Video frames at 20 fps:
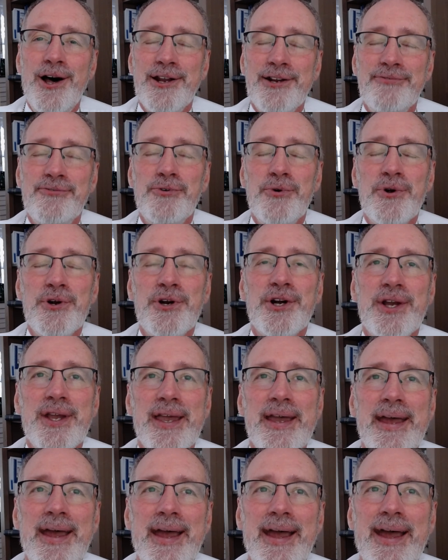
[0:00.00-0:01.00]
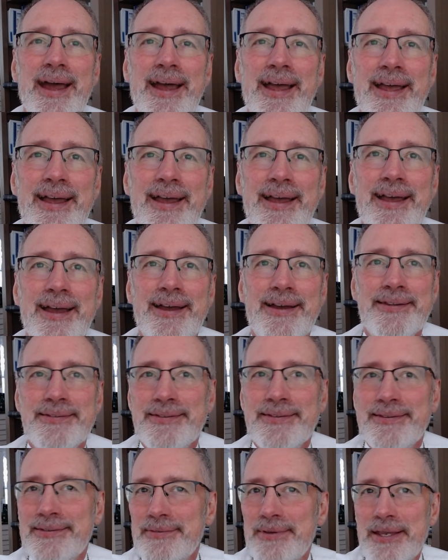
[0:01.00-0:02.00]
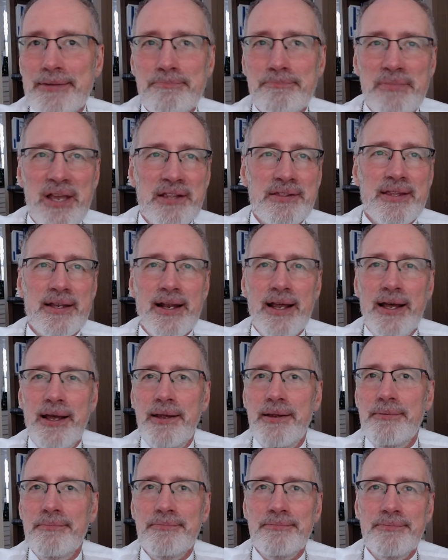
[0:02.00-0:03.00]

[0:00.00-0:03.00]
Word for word: lot of work, and it meant that I